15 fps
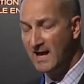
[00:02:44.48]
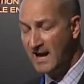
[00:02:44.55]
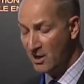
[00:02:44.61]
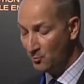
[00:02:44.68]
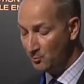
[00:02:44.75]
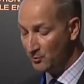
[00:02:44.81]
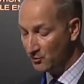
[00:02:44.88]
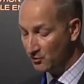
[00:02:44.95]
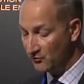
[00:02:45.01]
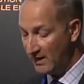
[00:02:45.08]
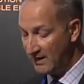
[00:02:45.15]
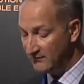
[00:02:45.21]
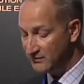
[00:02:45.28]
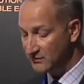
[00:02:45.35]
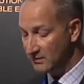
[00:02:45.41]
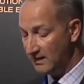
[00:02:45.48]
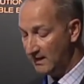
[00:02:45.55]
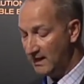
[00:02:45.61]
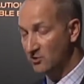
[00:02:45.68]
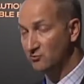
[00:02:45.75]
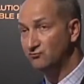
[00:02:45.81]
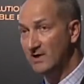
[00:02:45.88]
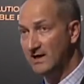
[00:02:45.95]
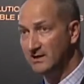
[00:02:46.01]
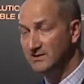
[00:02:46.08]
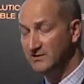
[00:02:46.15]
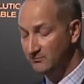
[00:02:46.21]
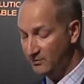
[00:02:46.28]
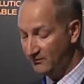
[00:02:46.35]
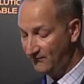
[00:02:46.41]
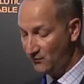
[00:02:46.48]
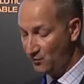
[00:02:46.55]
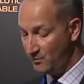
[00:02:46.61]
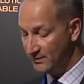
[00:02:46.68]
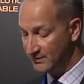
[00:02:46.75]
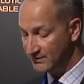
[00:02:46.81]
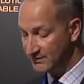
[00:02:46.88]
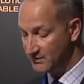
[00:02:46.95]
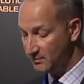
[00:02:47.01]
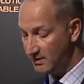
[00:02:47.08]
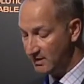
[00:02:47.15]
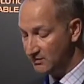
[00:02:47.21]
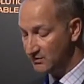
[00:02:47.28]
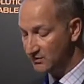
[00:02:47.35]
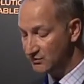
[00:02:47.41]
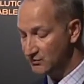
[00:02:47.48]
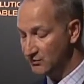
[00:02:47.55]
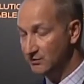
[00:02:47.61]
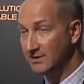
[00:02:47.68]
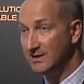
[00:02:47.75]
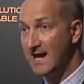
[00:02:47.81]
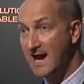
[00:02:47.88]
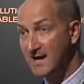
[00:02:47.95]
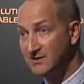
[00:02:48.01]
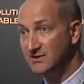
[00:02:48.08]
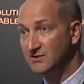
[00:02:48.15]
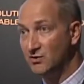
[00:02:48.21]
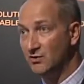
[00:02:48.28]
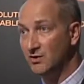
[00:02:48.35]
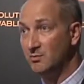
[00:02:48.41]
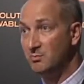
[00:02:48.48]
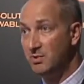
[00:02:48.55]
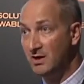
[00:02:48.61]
Output graphs allow relative performance to be understood and acted on